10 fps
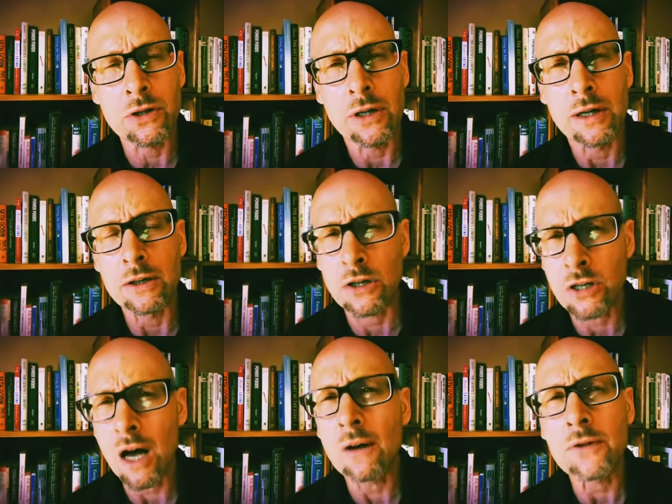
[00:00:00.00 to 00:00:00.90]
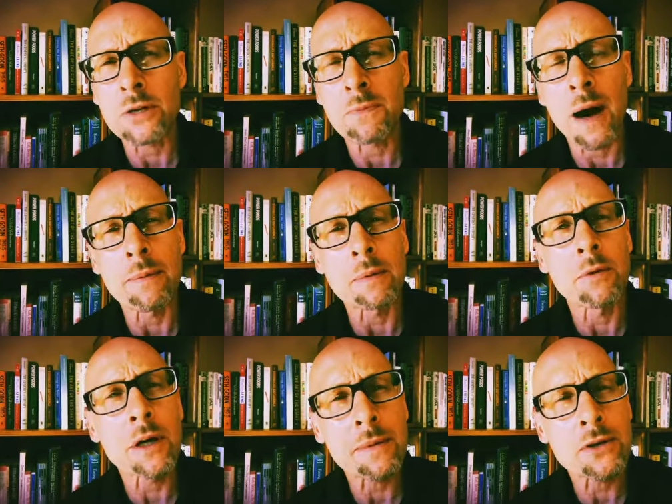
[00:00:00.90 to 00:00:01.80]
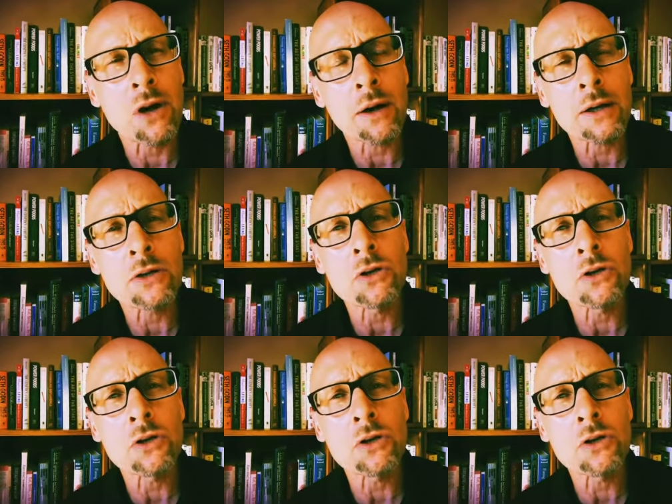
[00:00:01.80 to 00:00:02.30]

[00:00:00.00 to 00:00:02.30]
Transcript: And to solve this problem, we're going to be talking to